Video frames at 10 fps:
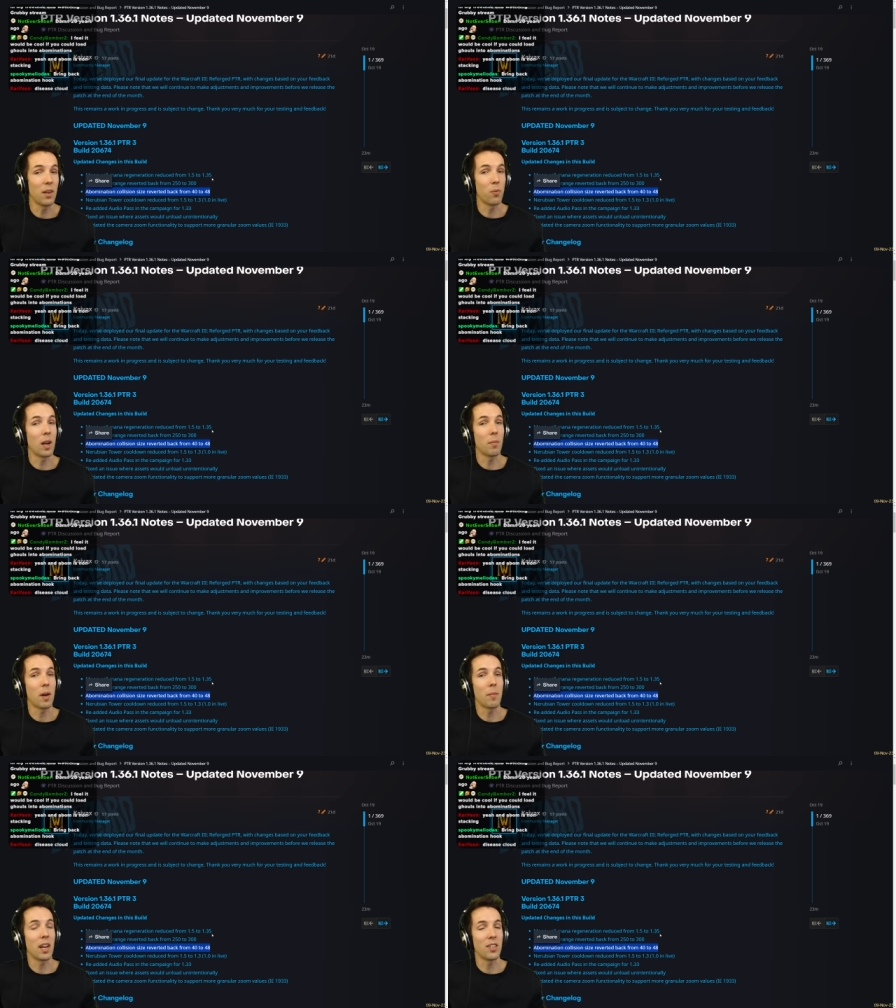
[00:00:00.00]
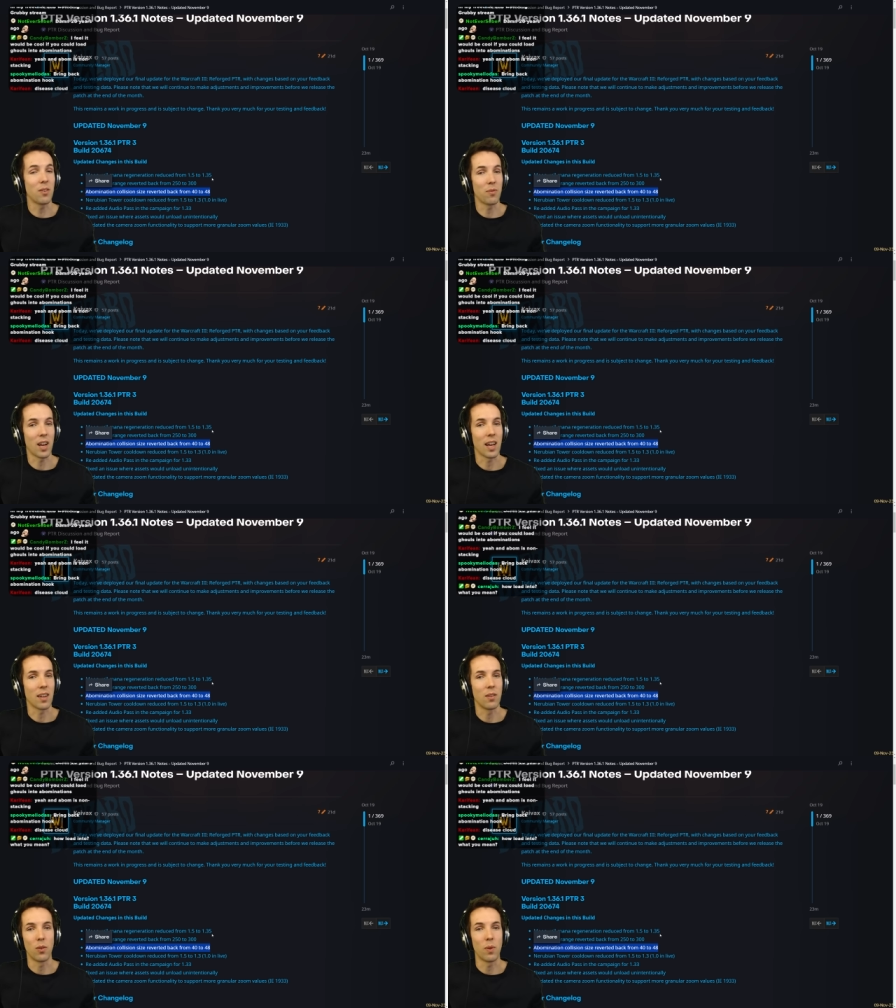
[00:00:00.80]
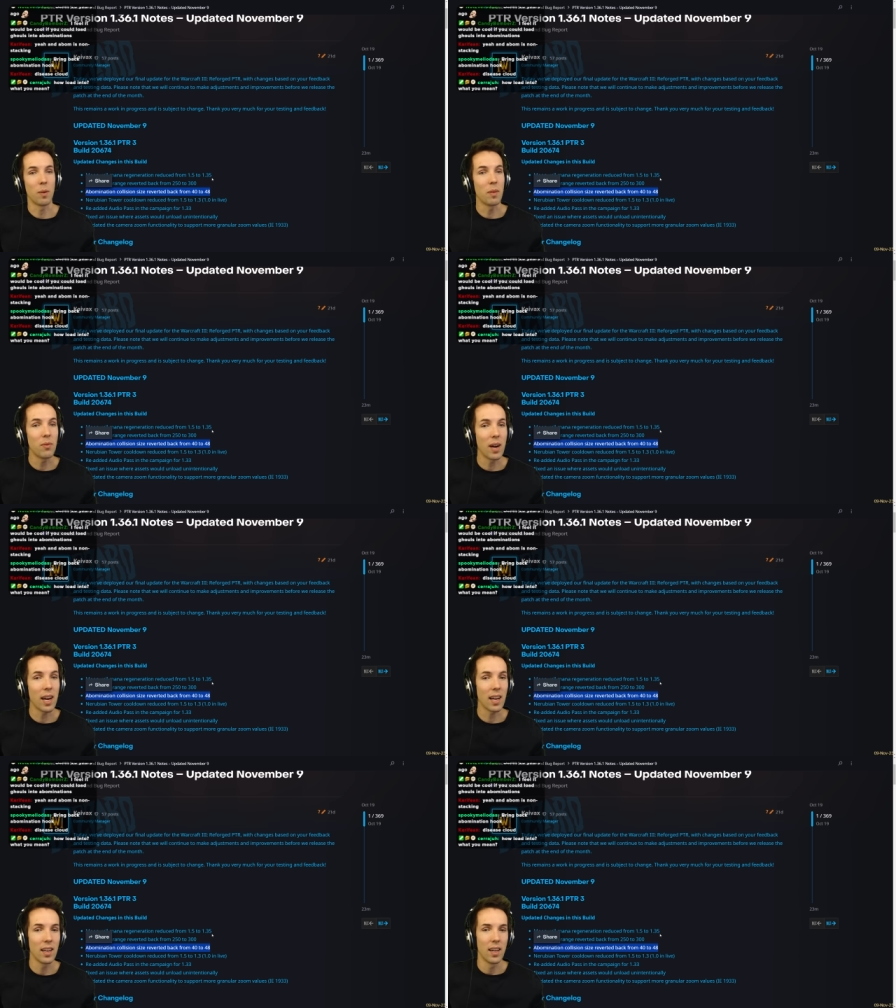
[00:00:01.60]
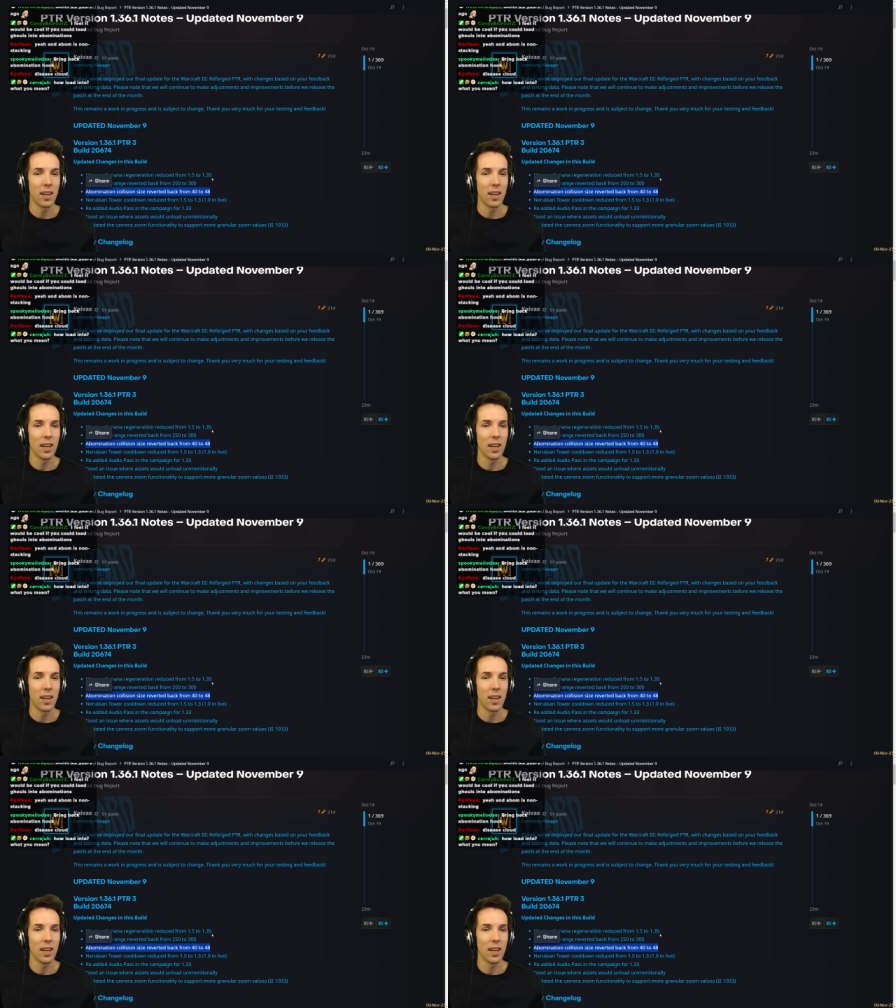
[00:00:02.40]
one abomination for that or one meat wagon.